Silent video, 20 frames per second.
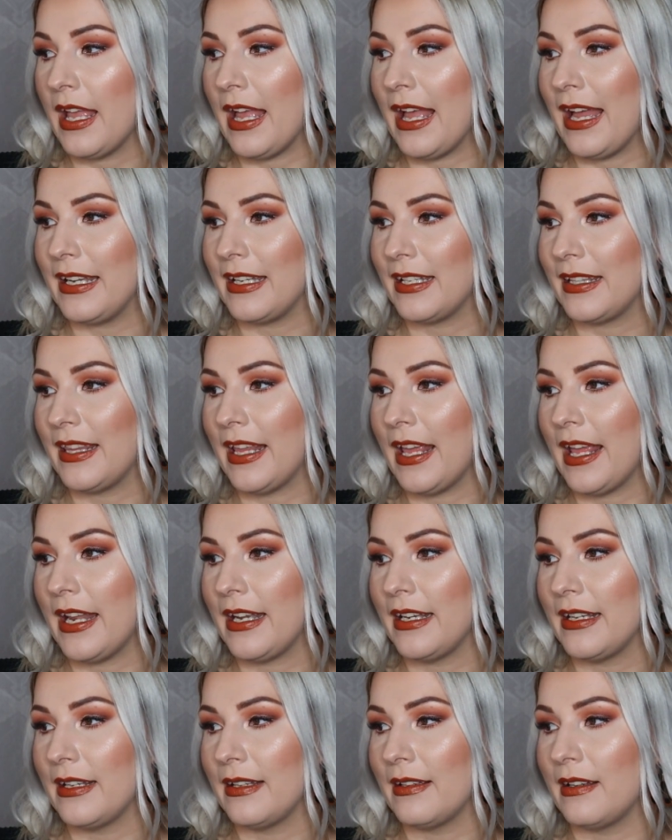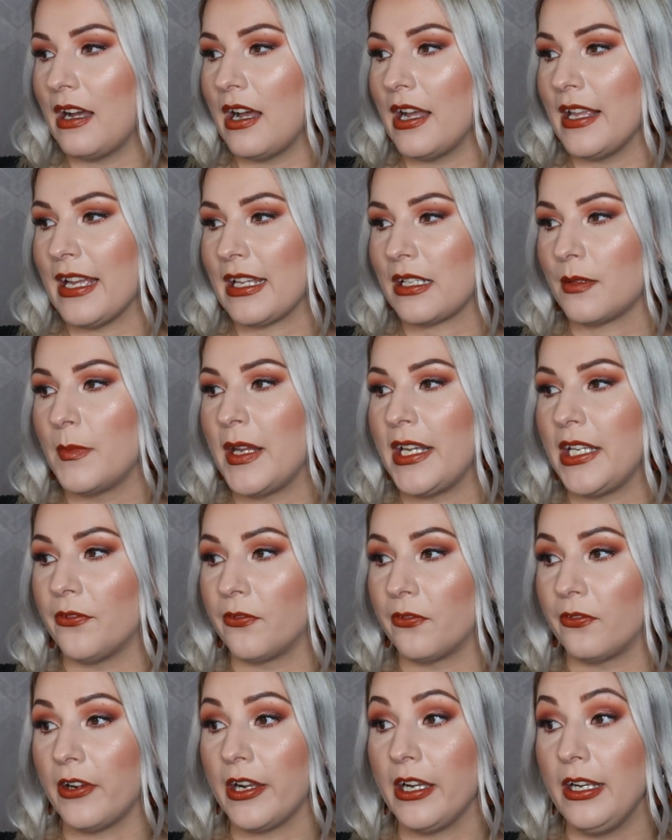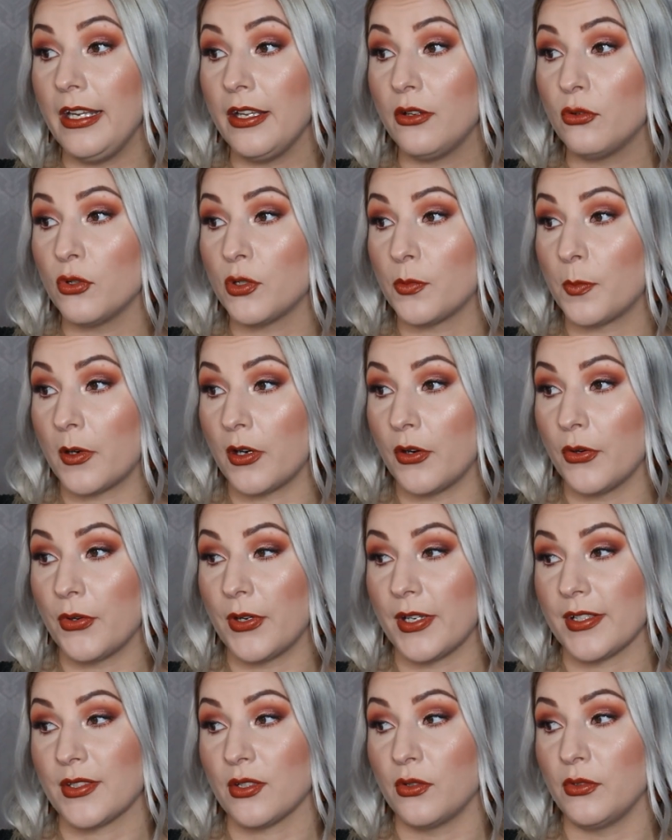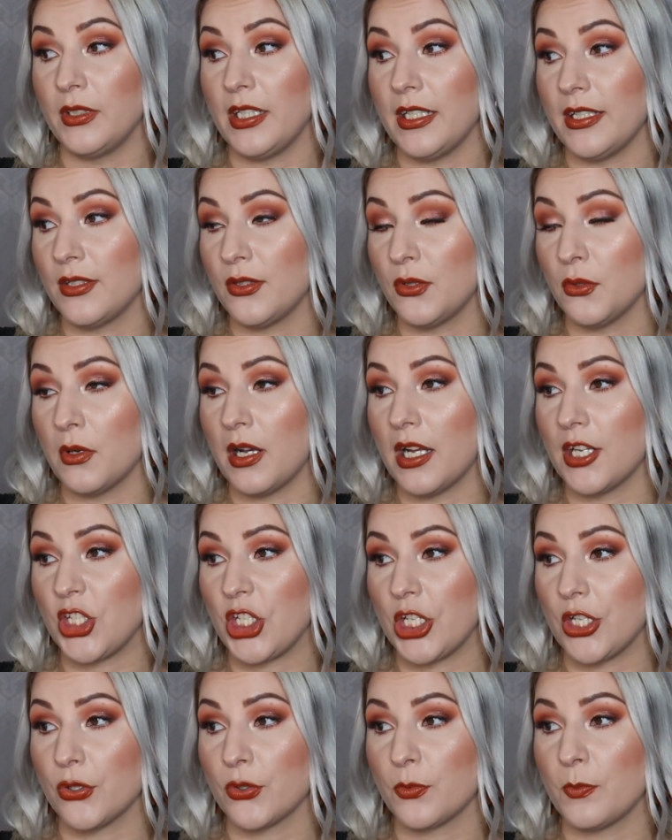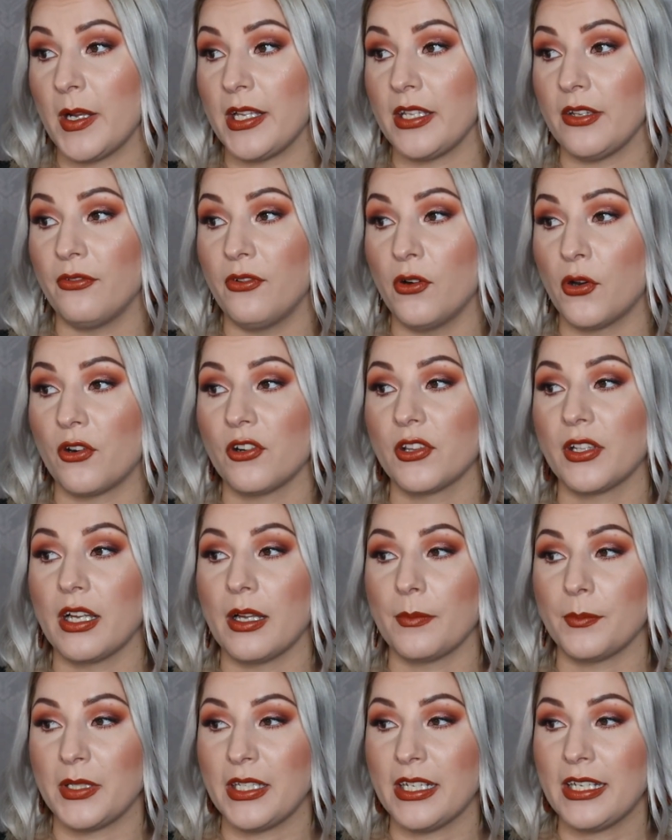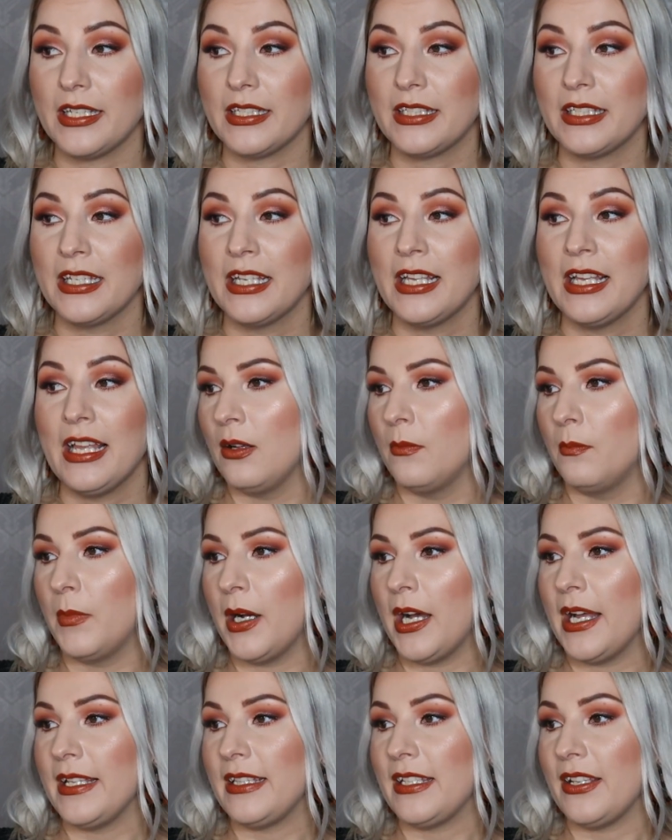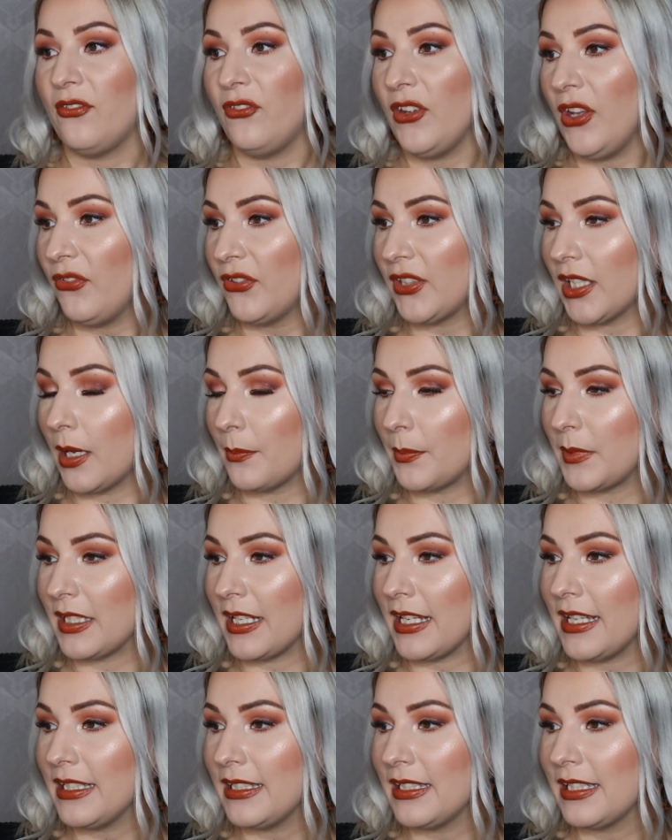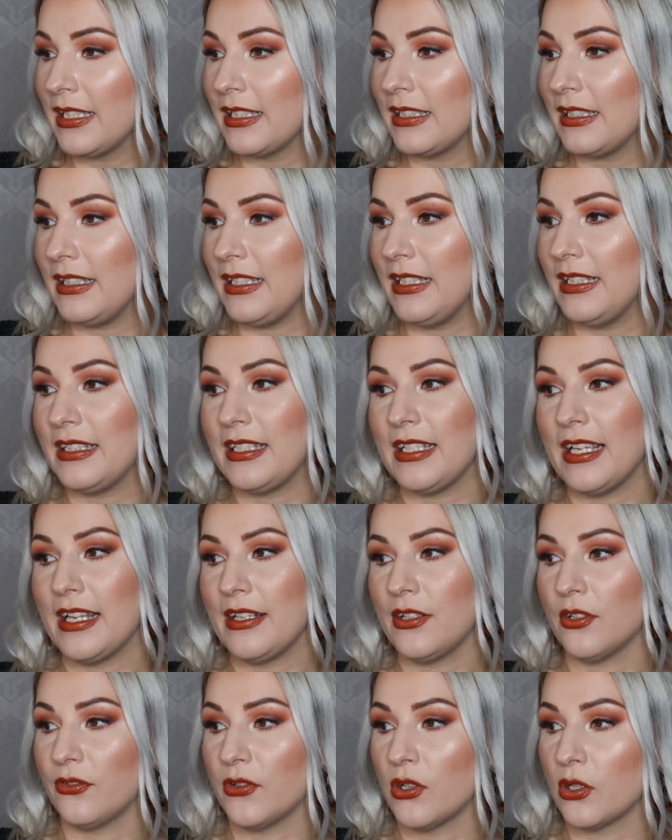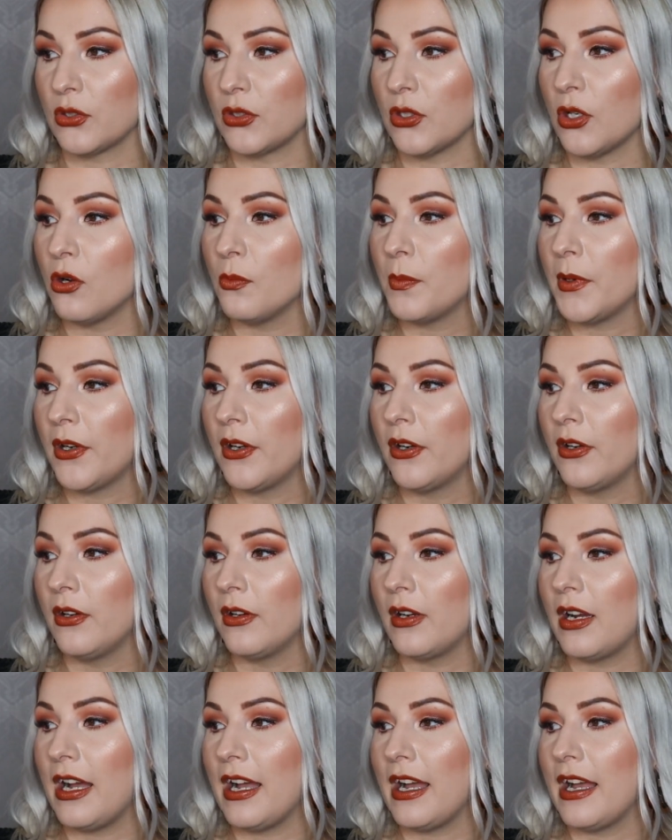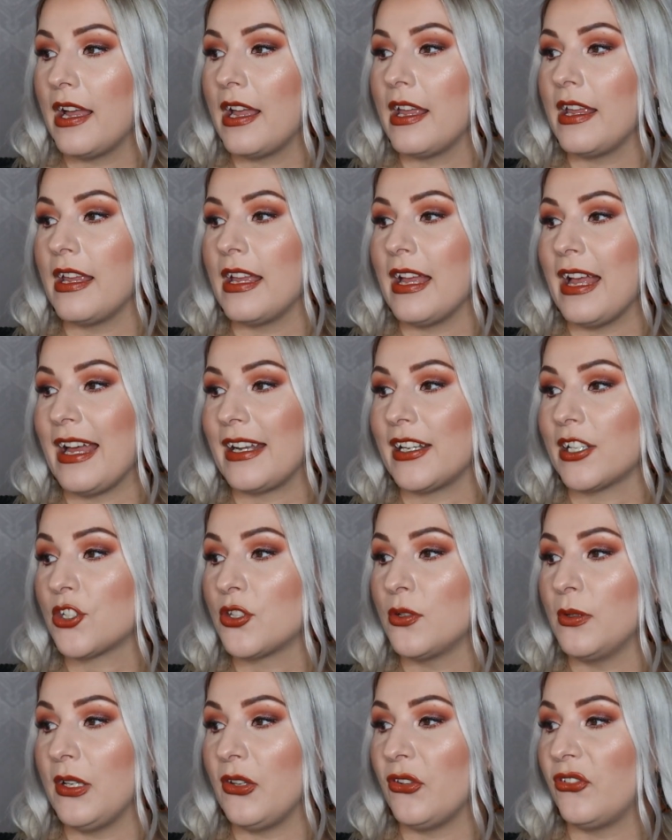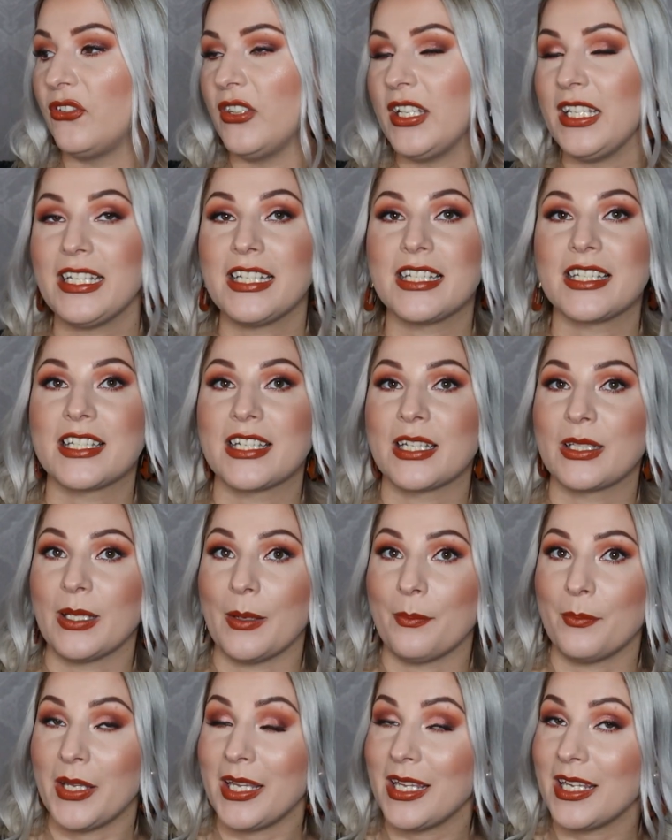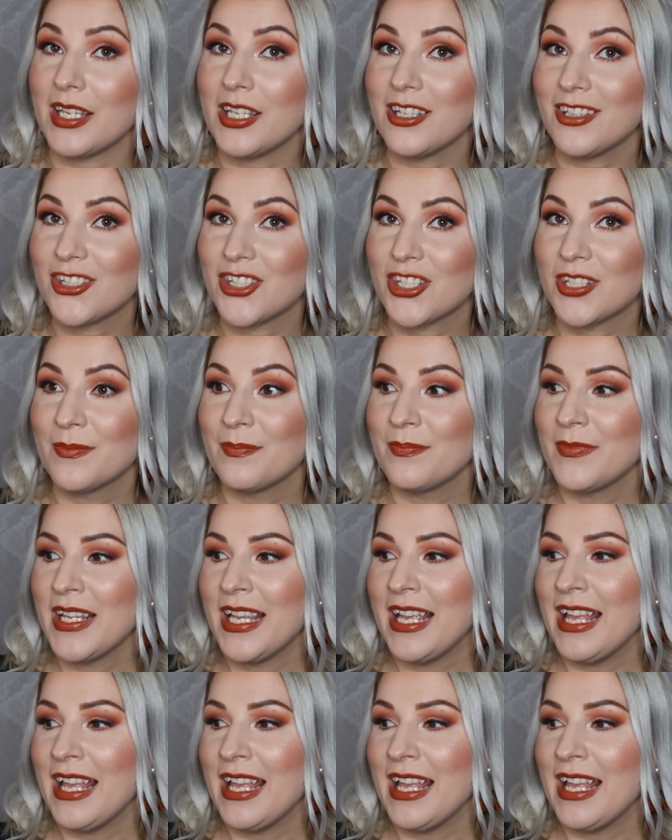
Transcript: And then I had made really good progress on these 2 eyeshadows by the 4th update. By the 5th update, in the end of October, I had actually finished the peach